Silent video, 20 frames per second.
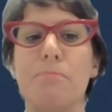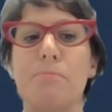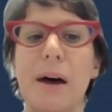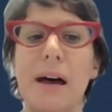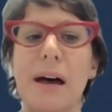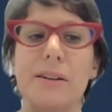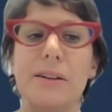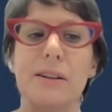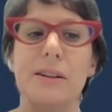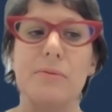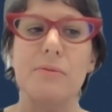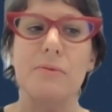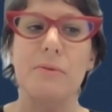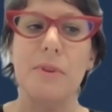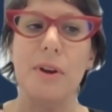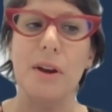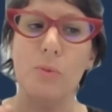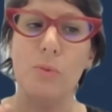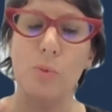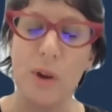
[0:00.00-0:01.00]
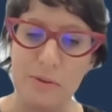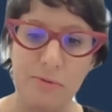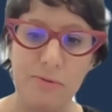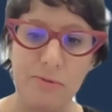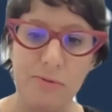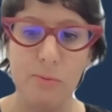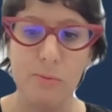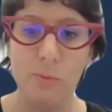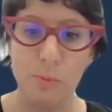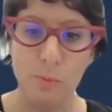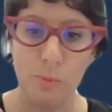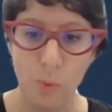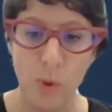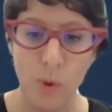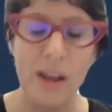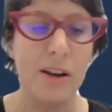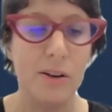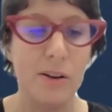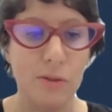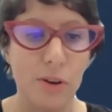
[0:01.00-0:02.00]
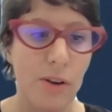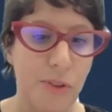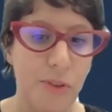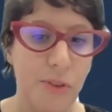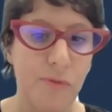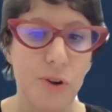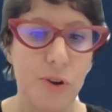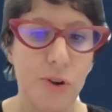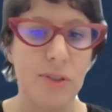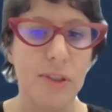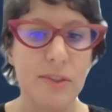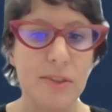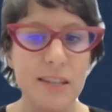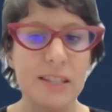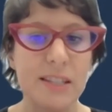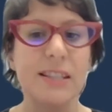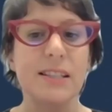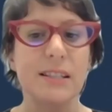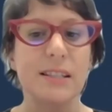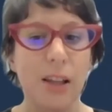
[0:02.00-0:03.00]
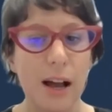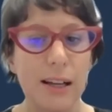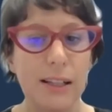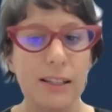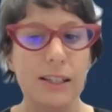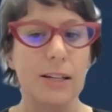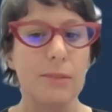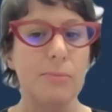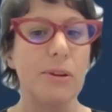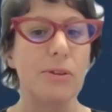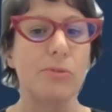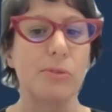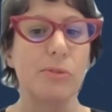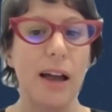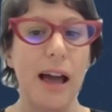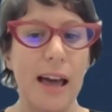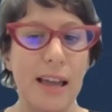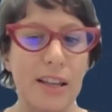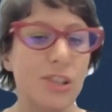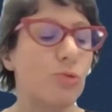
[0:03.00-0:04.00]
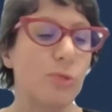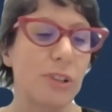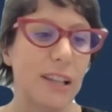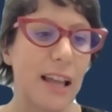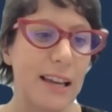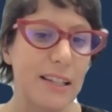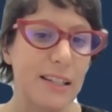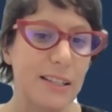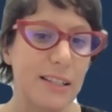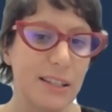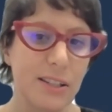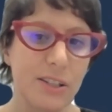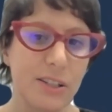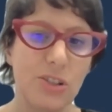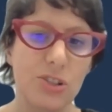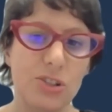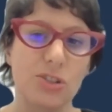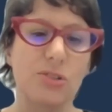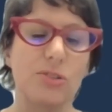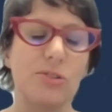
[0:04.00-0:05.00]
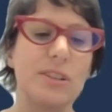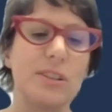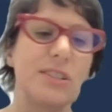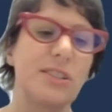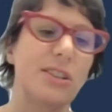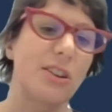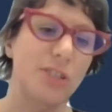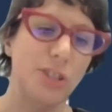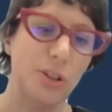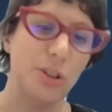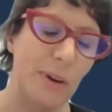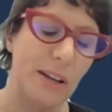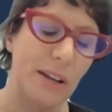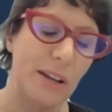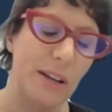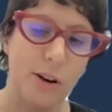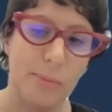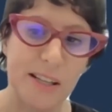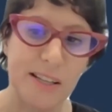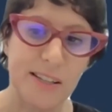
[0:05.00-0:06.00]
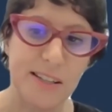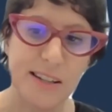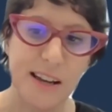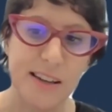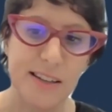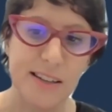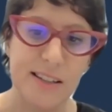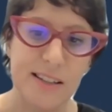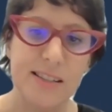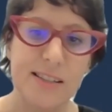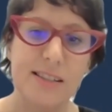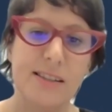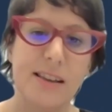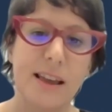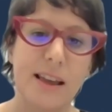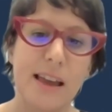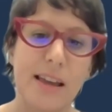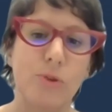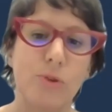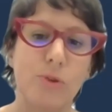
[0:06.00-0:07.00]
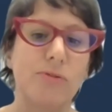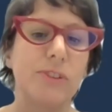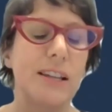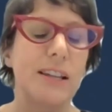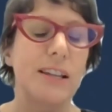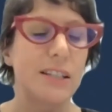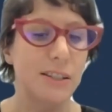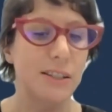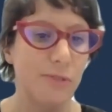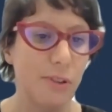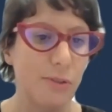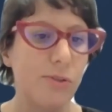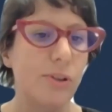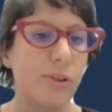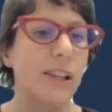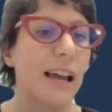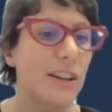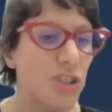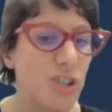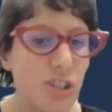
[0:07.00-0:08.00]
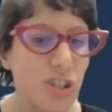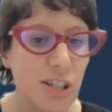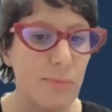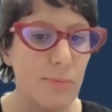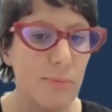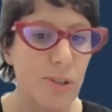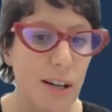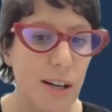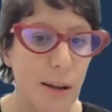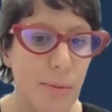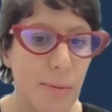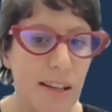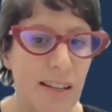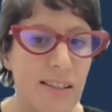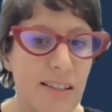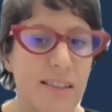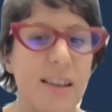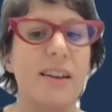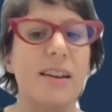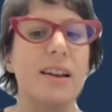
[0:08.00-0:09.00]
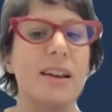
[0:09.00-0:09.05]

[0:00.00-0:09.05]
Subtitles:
But we're of the view that this is likely to be as related to the socioeconomic status and reflective of relationship dynamics